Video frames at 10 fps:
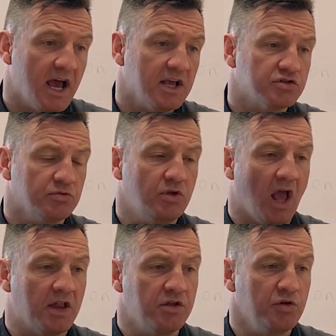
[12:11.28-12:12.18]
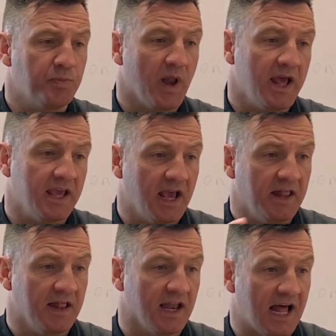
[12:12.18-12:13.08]
Yeah. So and you play
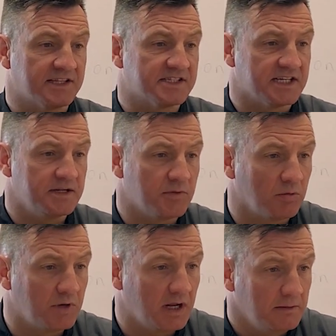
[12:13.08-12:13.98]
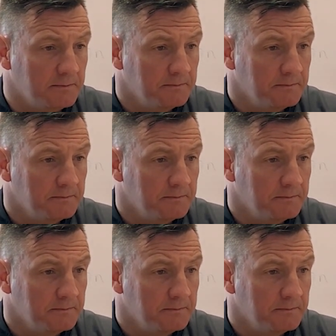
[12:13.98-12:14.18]
in the lads team, don't you?